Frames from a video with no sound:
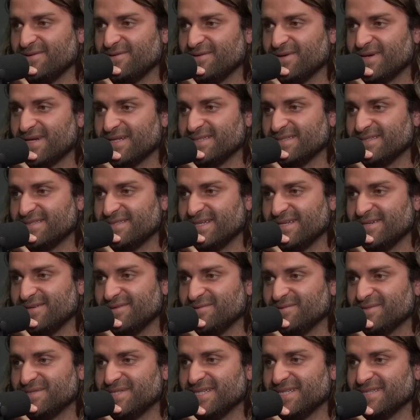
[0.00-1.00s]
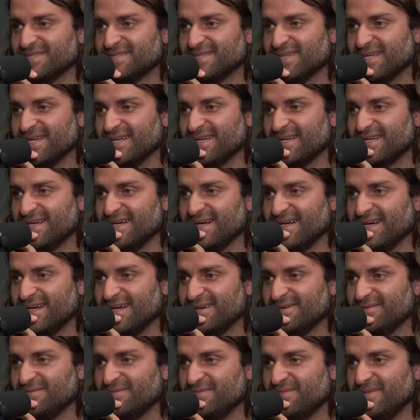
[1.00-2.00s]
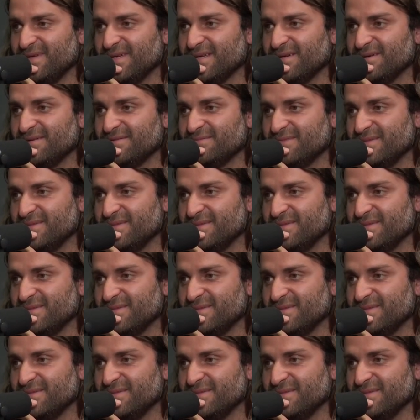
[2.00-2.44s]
do it," because he said it was his, like, you know.